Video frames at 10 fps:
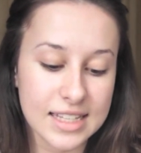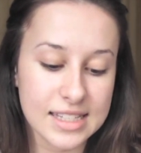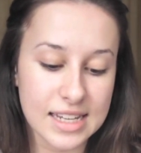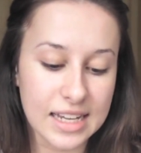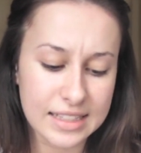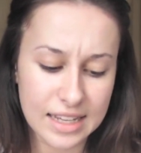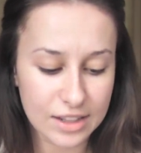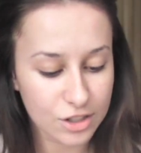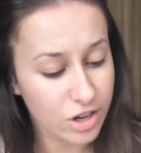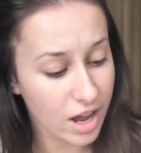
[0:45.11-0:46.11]
This is
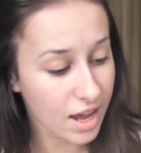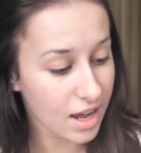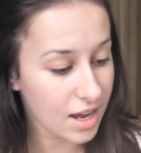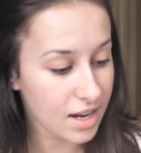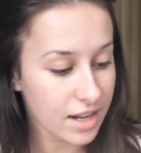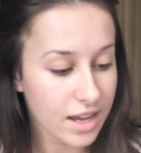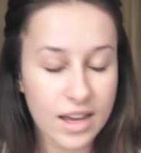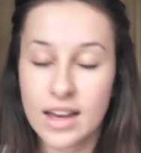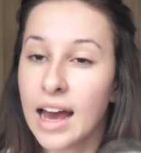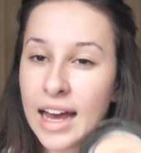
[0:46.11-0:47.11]
in the shade
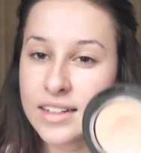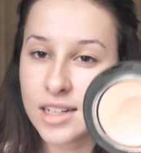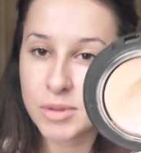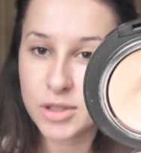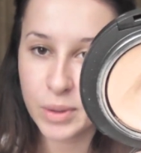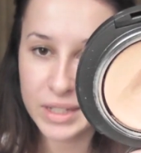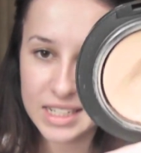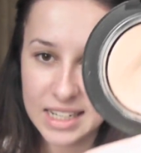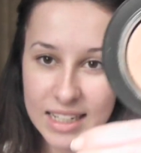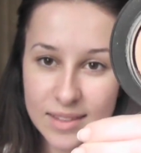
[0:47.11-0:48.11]

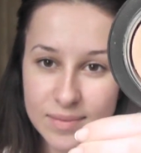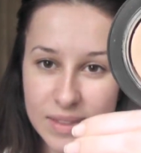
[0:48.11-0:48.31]
NW20.